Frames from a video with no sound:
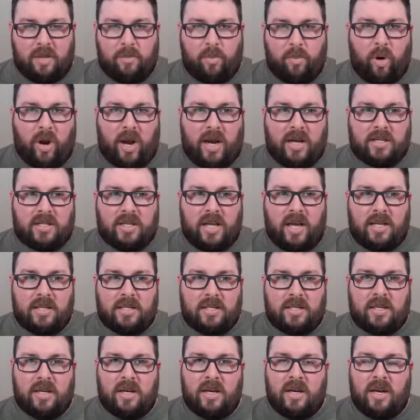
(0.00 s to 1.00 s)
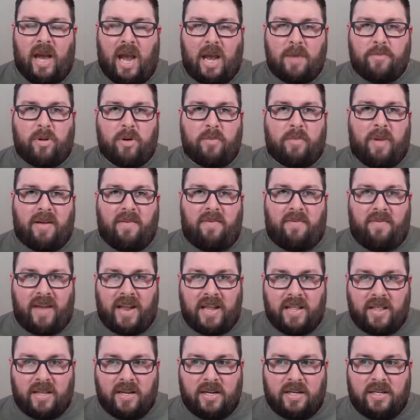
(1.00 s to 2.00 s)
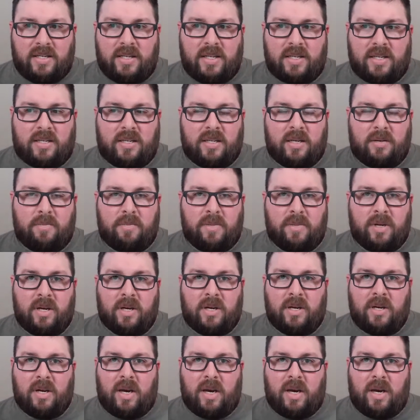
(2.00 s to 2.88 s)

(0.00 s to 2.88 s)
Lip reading: the process. I put my faith in a system.